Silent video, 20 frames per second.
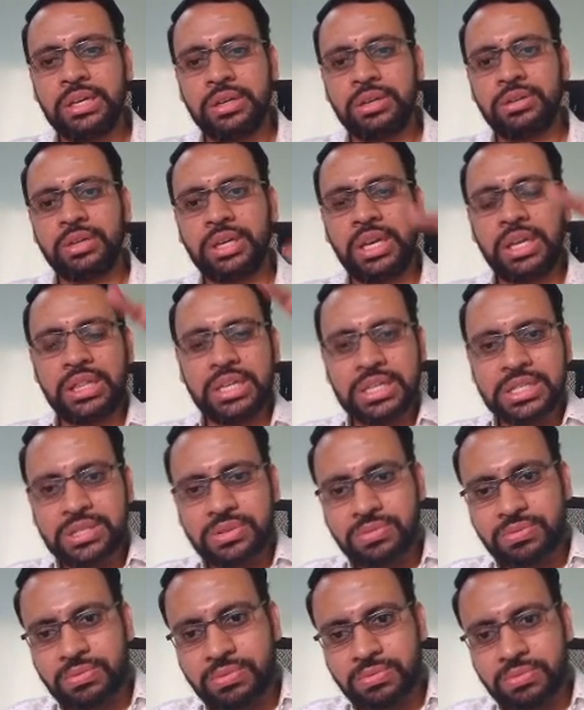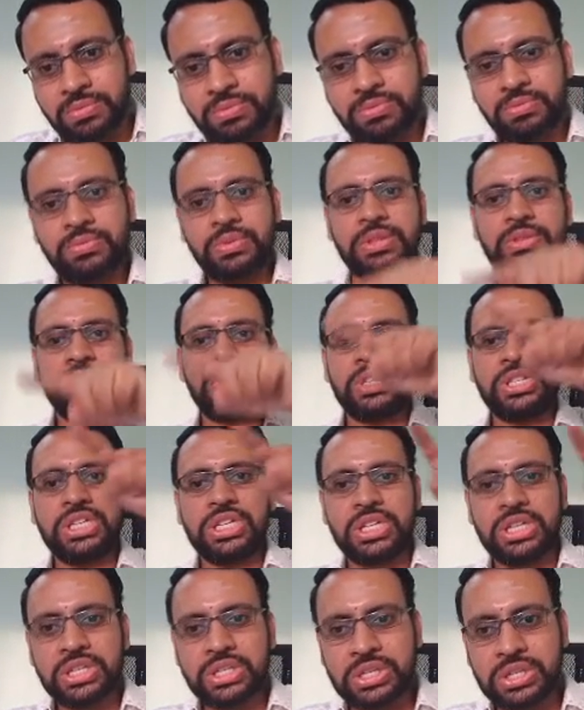Okay, that's with which
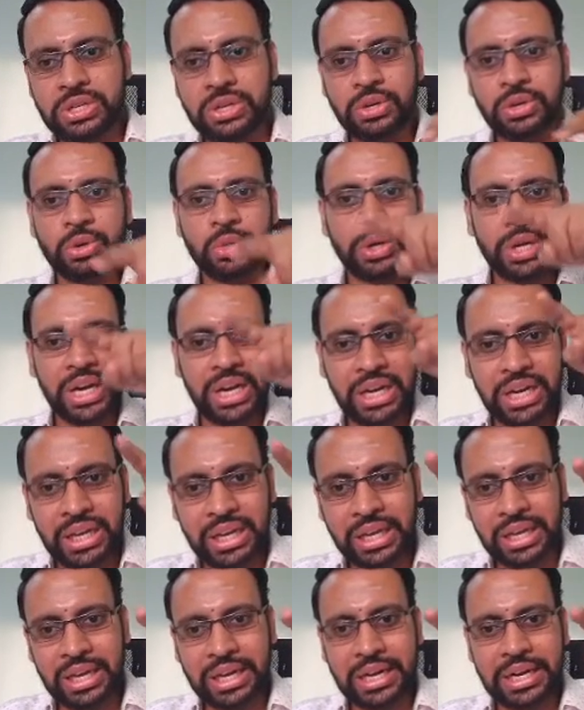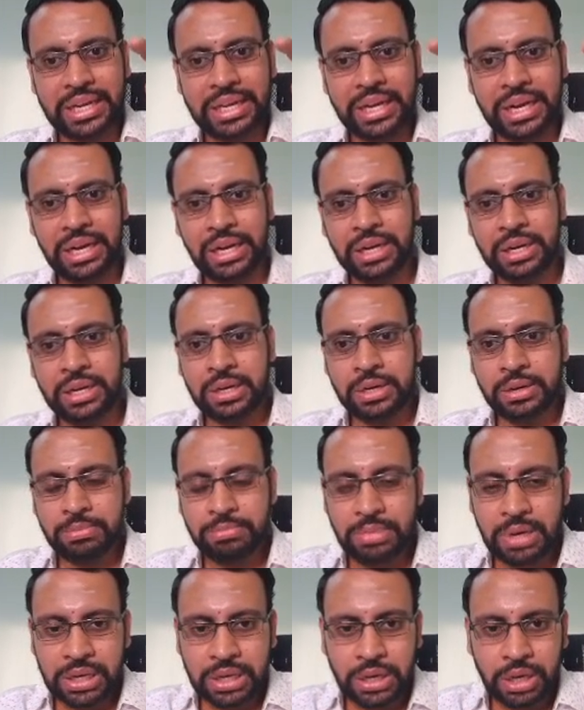it is rotating earlier,
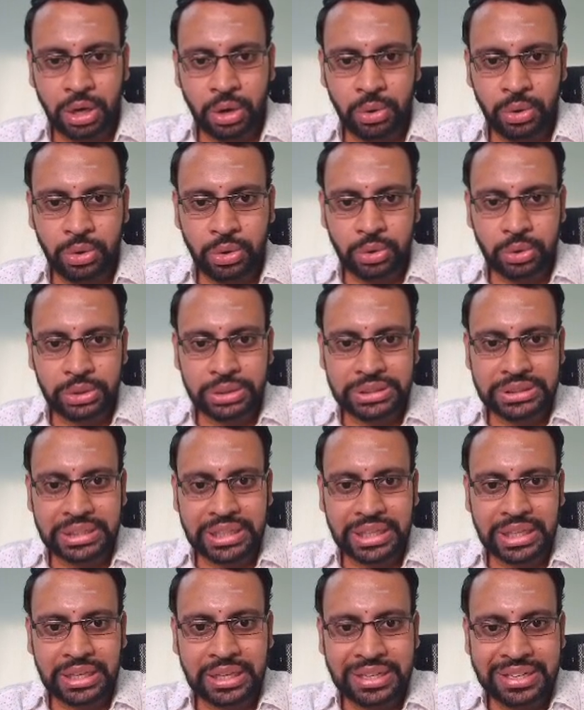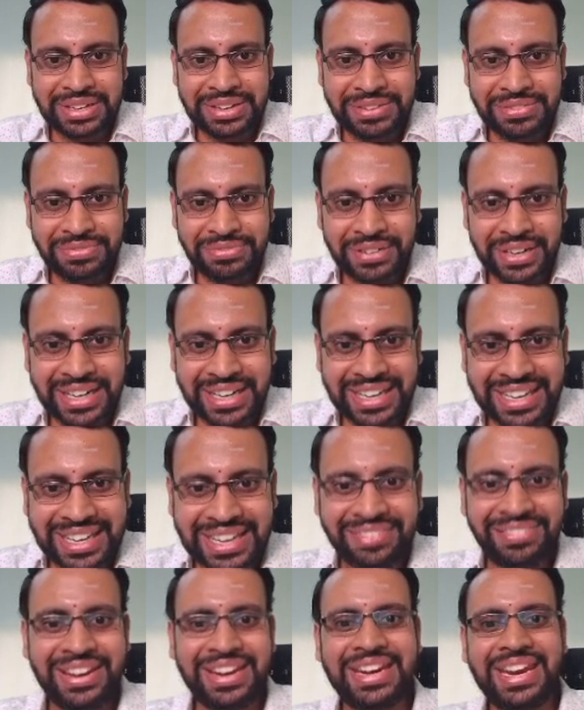but now you could see for a
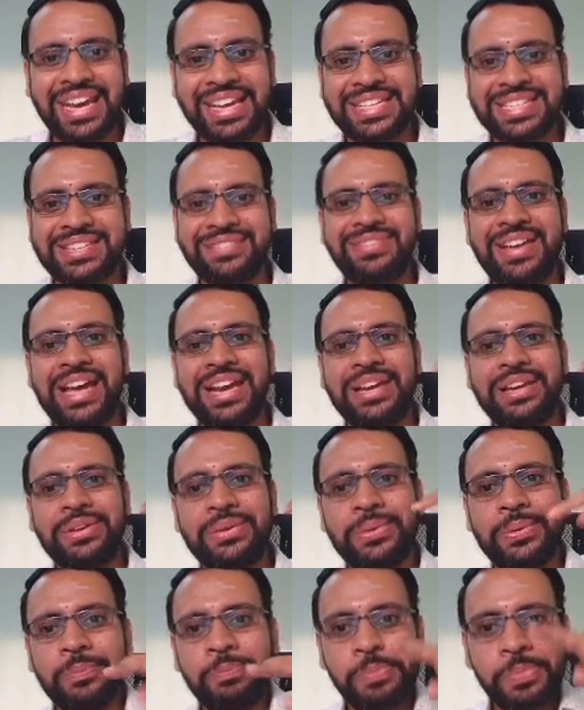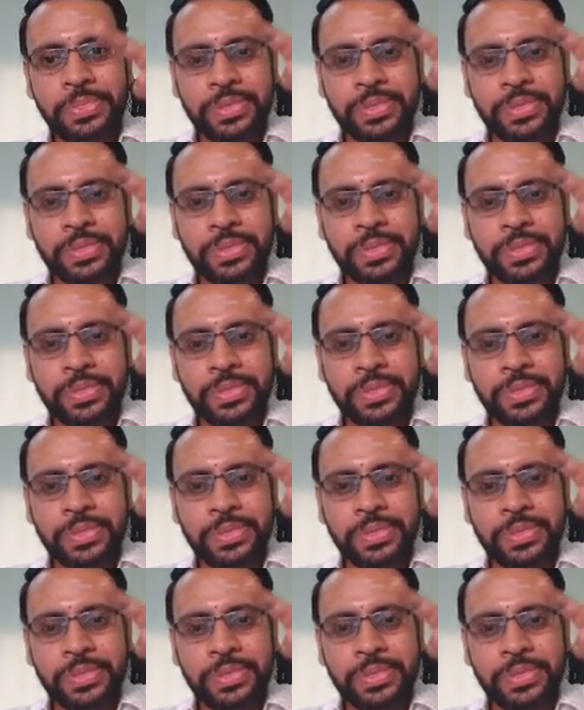given x value,